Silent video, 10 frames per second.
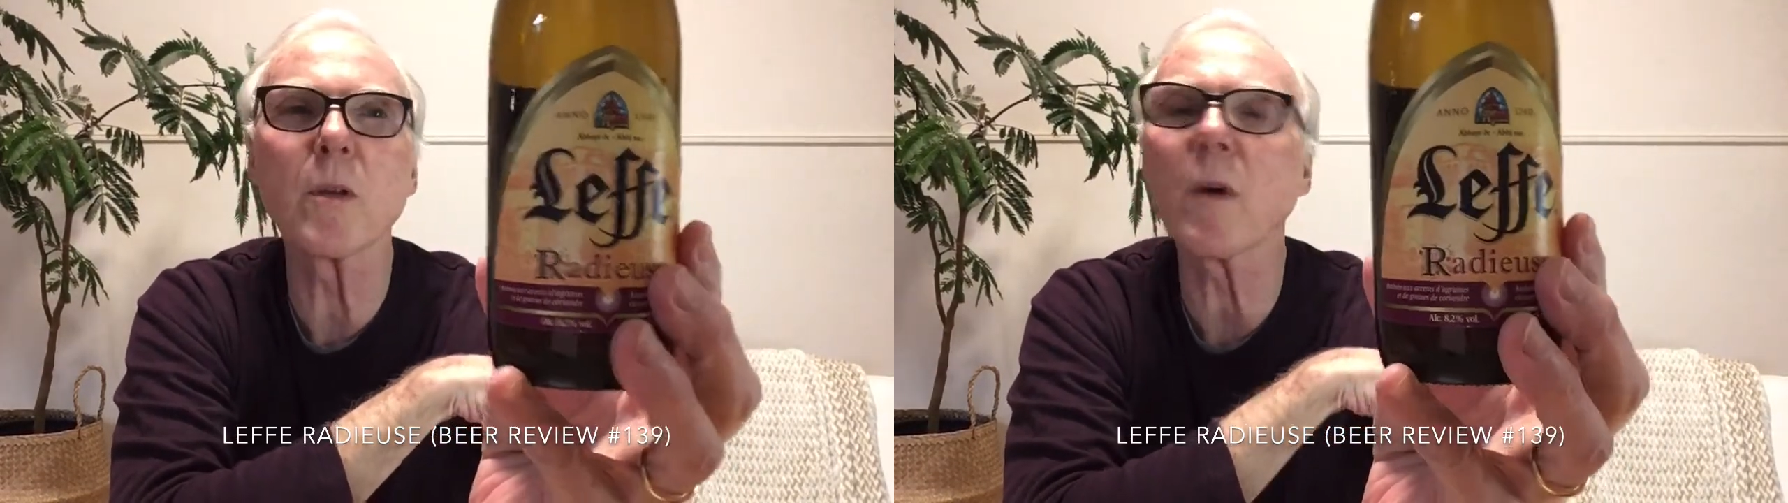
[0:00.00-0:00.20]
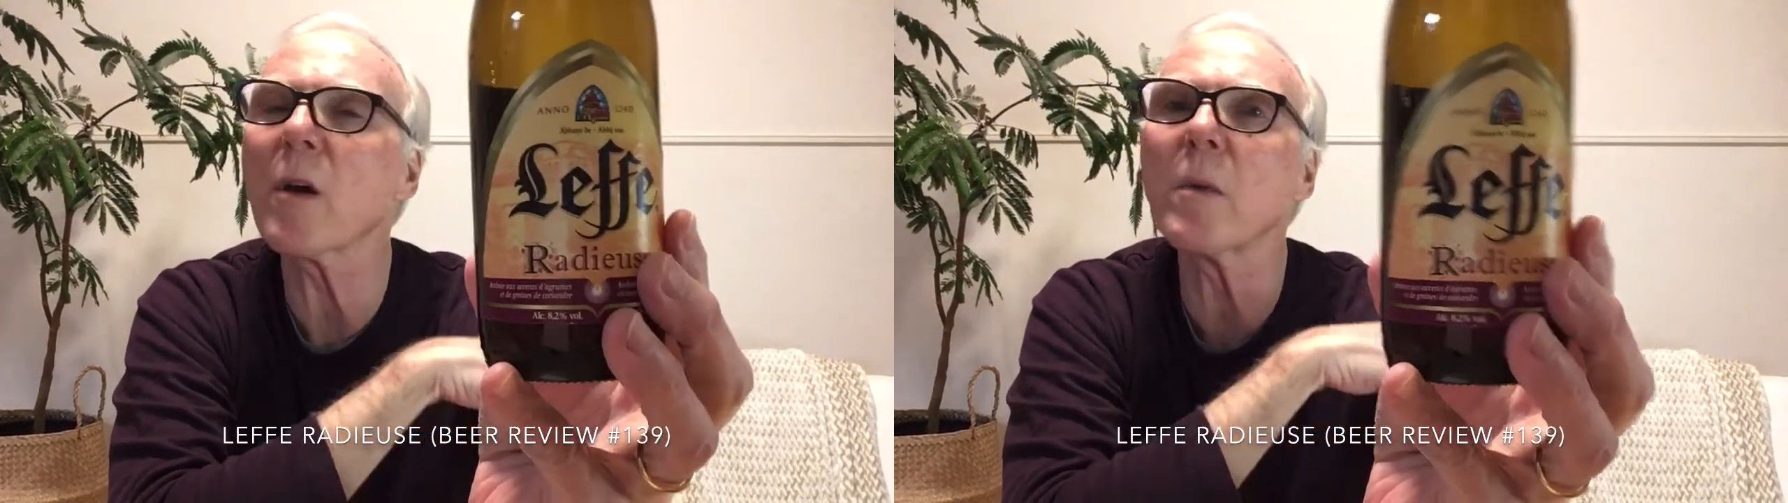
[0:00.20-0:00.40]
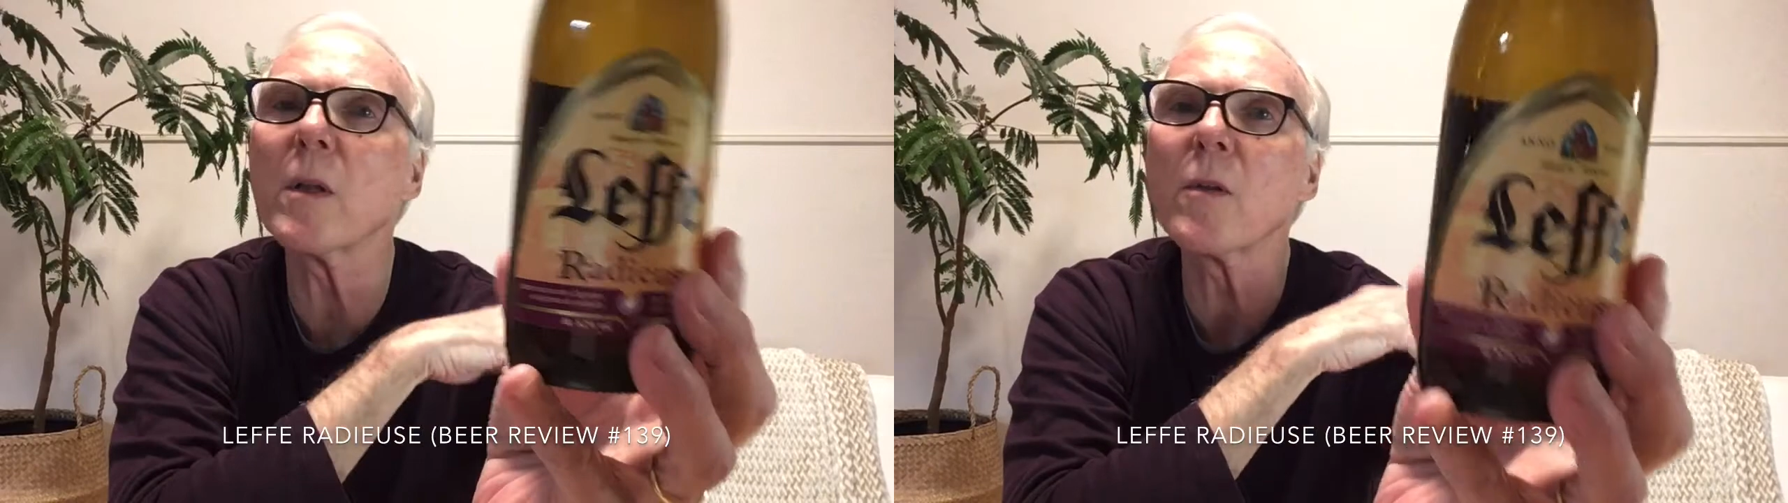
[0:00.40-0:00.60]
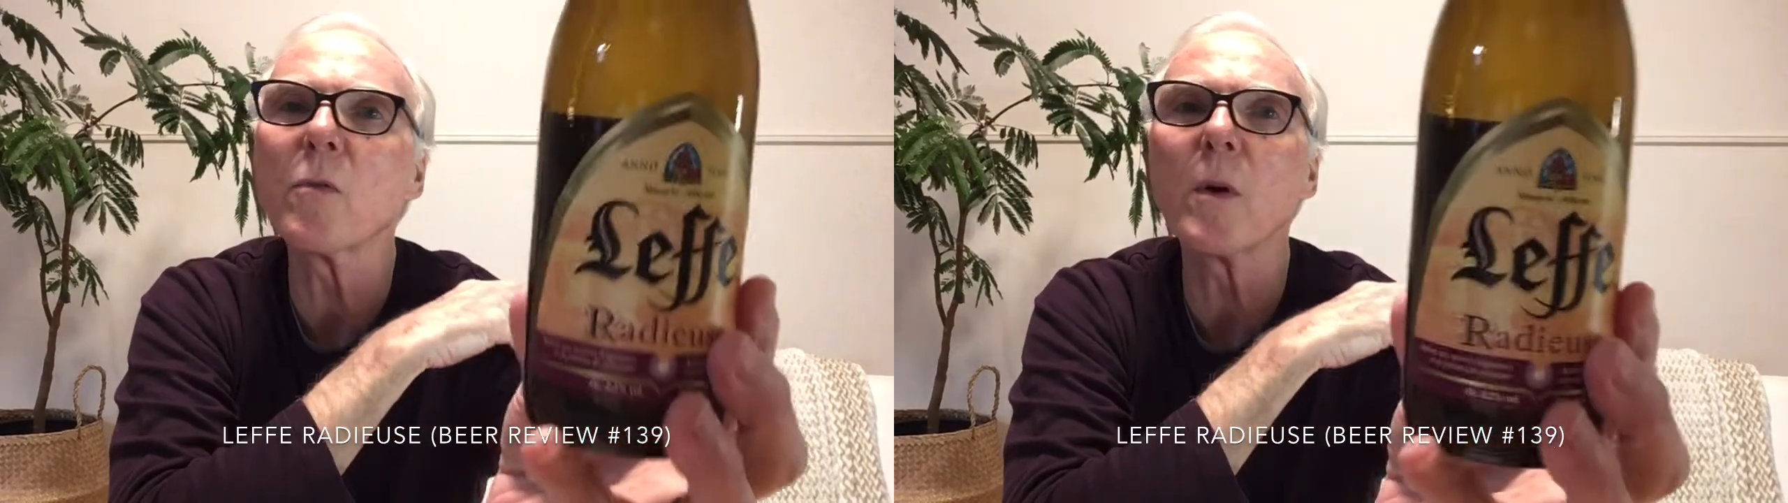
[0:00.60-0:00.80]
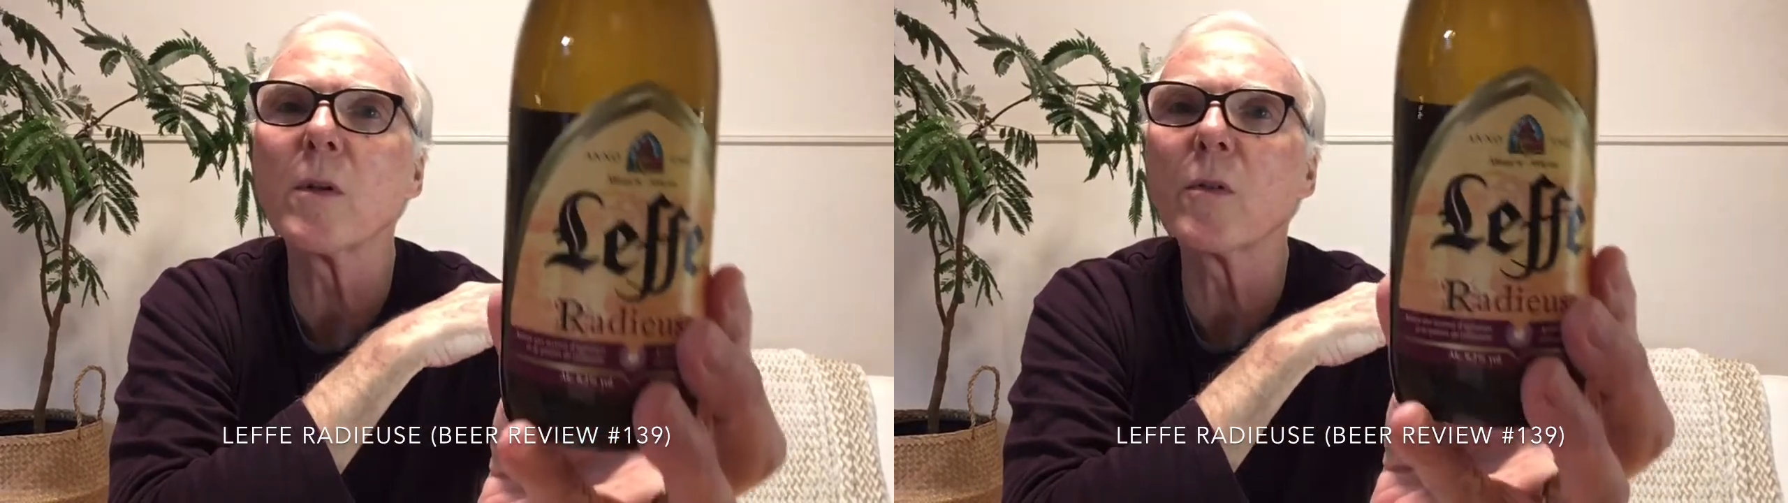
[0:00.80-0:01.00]
recommend this
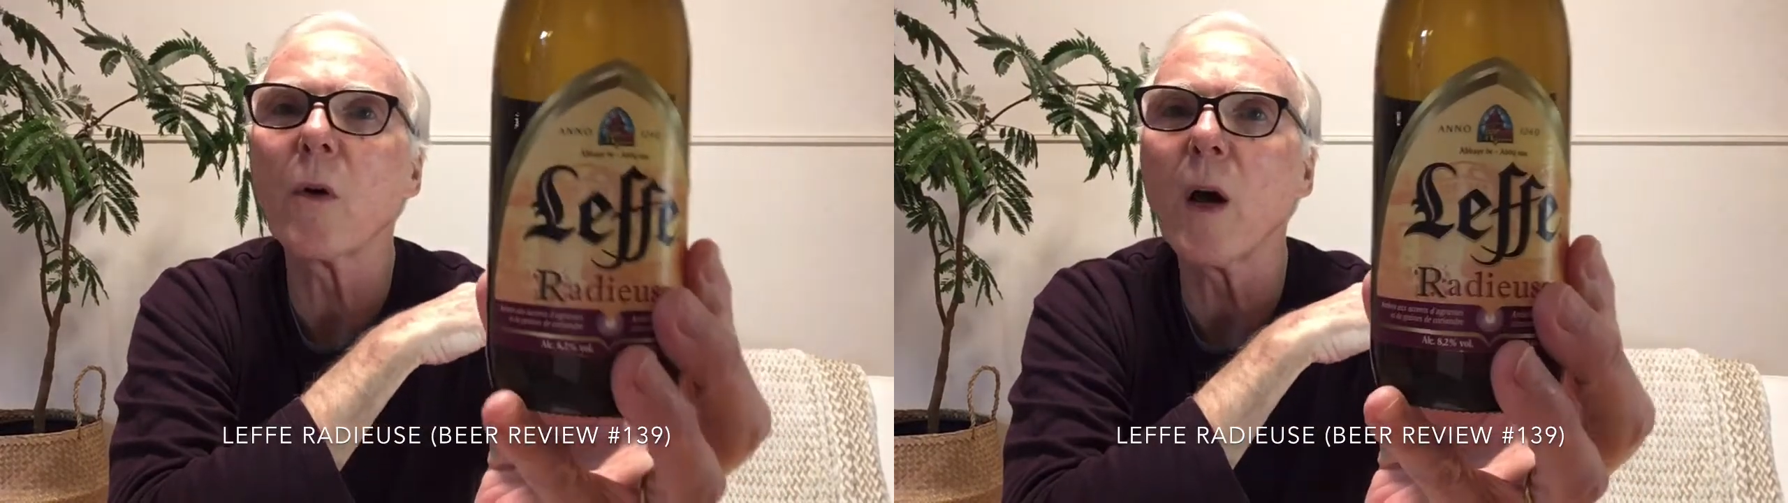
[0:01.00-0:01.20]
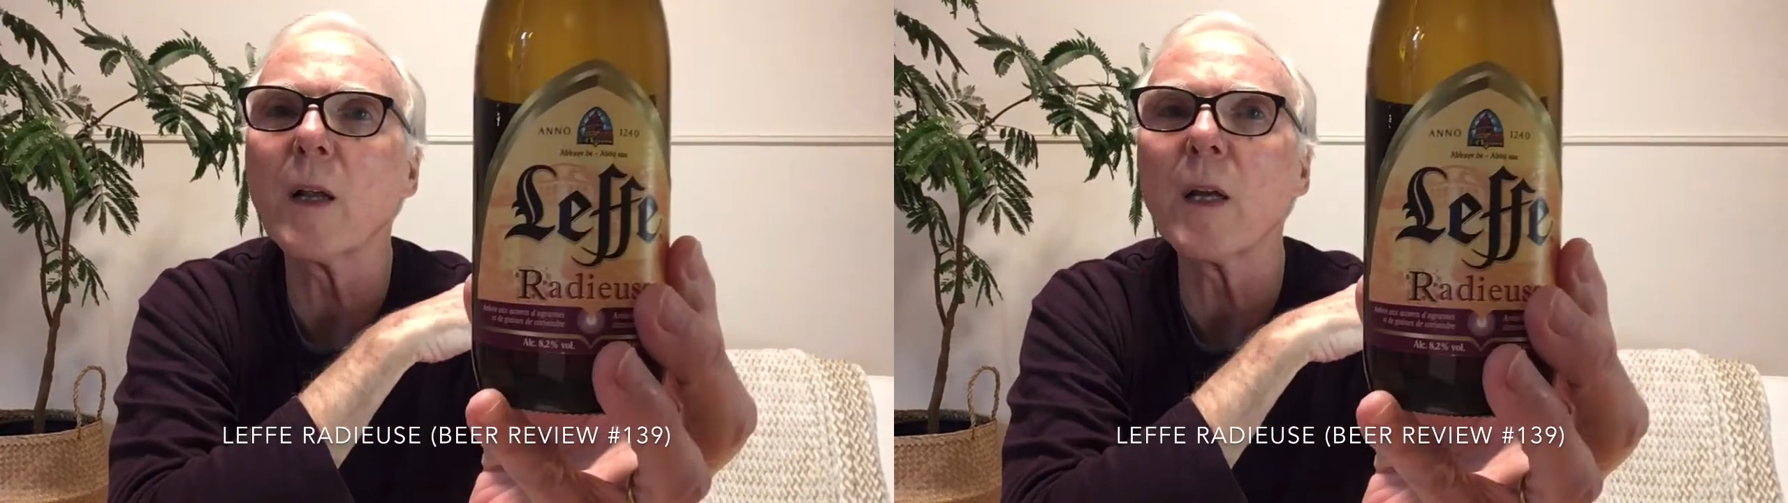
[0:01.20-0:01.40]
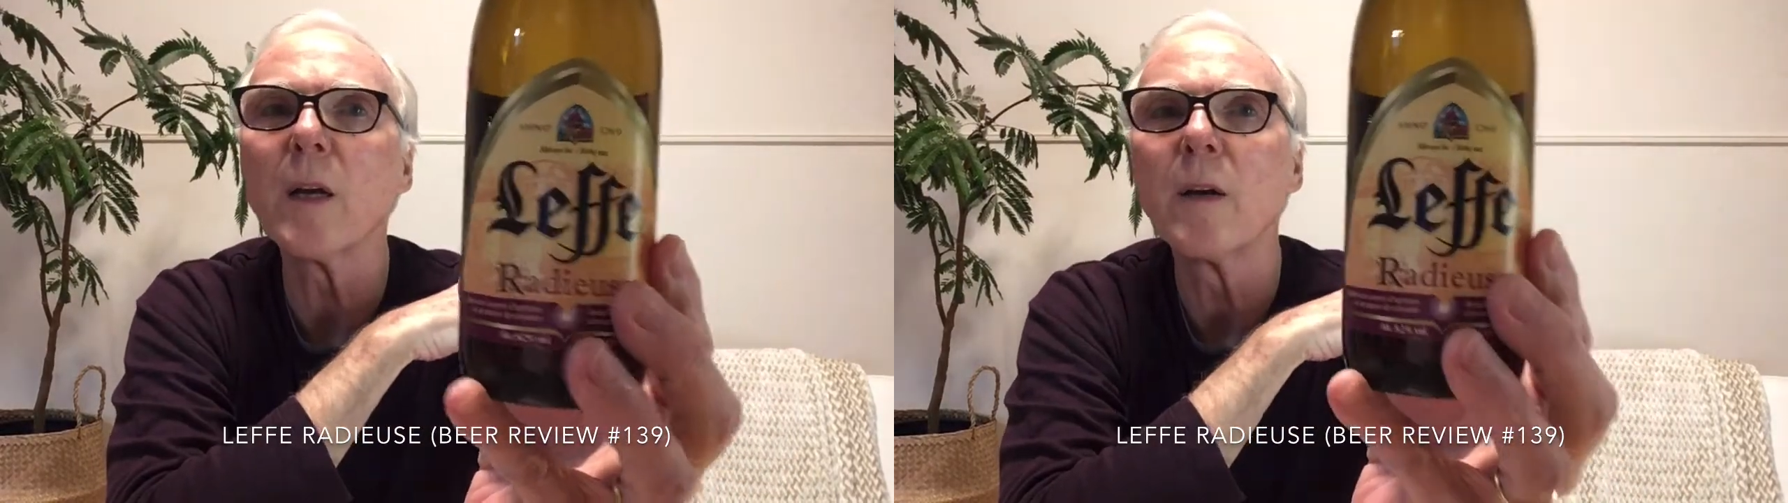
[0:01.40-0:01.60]
one so highly